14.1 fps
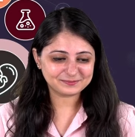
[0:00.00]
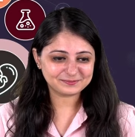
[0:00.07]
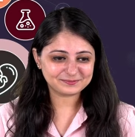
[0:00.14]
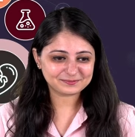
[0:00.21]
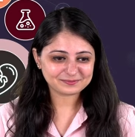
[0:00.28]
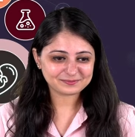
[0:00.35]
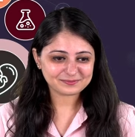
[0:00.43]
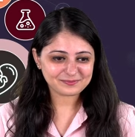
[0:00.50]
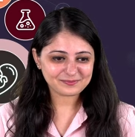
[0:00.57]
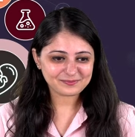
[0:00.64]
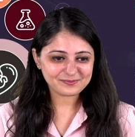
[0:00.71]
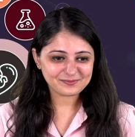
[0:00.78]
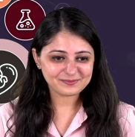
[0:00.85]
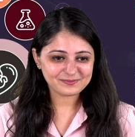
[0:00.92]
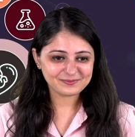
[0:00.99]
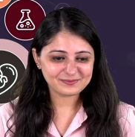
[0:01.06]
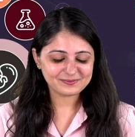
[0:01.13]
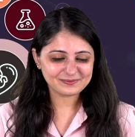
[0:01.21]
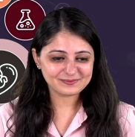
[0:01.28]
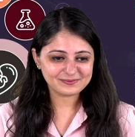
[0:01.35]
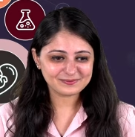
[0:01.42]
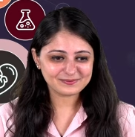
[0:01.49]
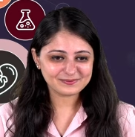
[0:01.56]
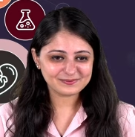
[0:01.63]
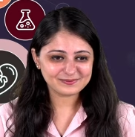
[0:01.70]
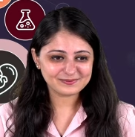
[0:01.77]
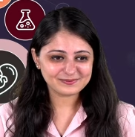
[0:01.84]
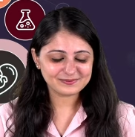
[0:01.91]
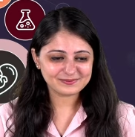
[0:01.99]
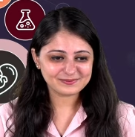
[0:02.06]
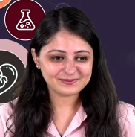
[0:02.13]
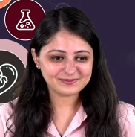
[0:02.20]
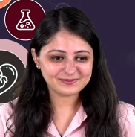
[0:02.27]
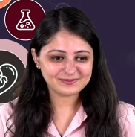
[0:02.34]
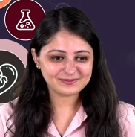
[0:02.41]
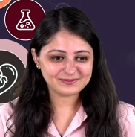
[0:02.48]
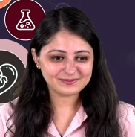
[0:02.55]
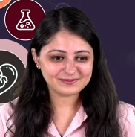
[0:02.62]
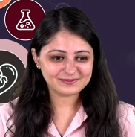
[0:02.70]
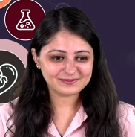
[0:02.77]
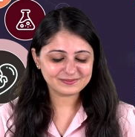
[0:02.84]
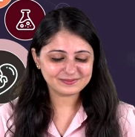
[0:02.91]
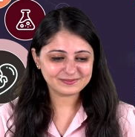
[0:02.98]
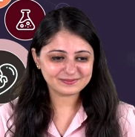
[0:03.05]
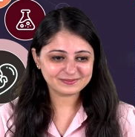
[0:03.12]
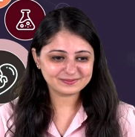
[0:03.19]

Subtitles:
(silence)